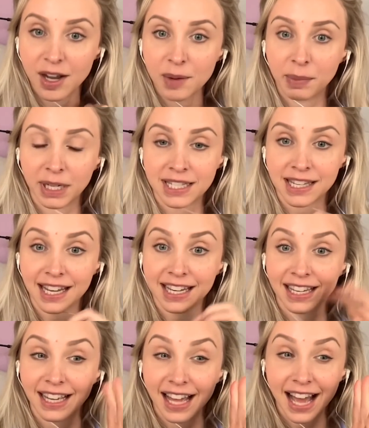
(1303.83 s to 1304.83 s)
But it's like,
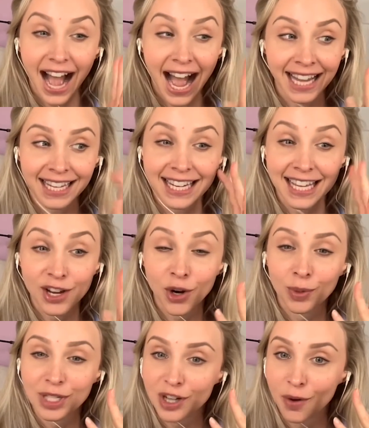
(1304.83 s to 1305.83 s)
I can hear
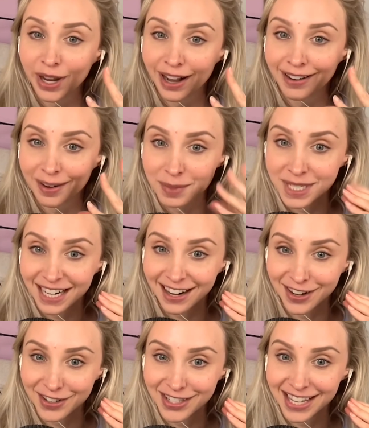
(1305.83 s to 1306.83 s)
what's going on
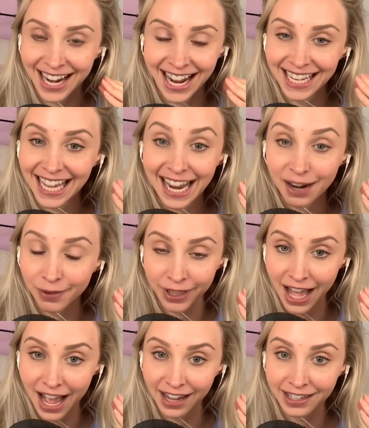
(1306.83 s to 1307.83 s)
upstairs and I can't
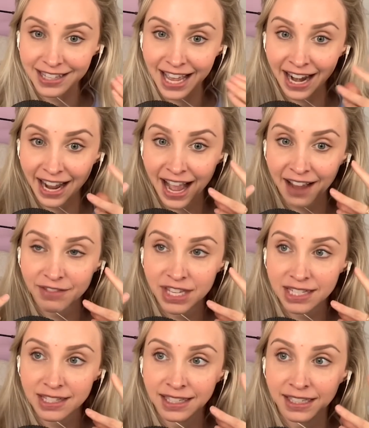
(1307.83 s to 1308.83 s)
relax. And I have
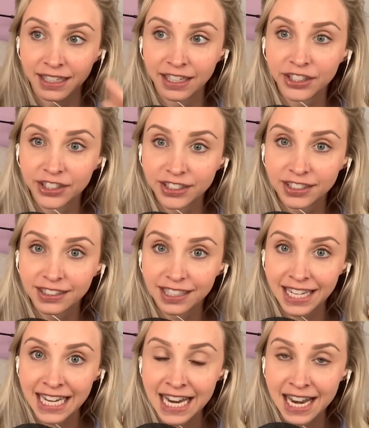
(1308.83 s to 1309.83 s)
this guilt
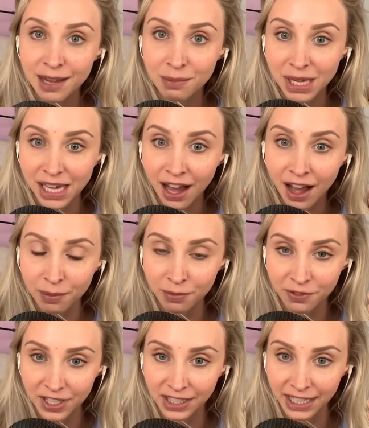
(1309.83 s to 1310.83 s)
eating me up,
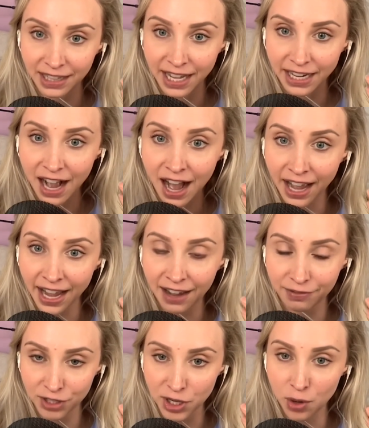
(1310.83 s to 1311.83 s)
feeling like I
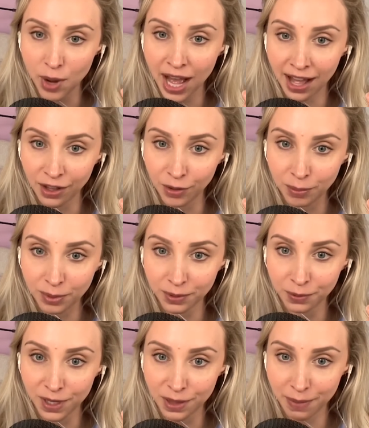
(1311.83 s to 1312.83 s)
have to go help
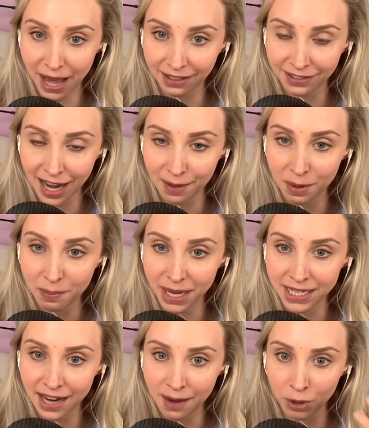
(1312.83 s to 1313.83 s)
with bath time and
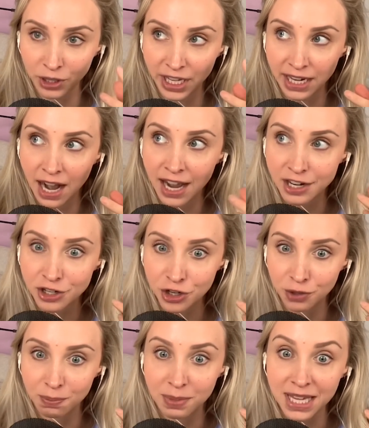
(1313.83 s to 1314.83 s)
bedtime, or like I
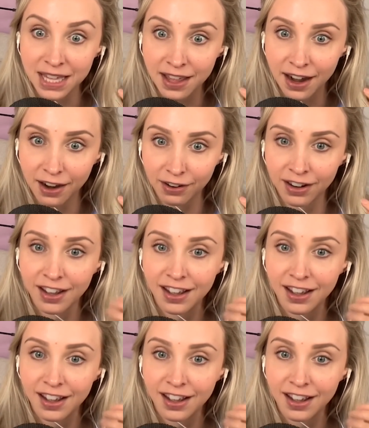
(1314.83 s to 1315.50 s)
should be there,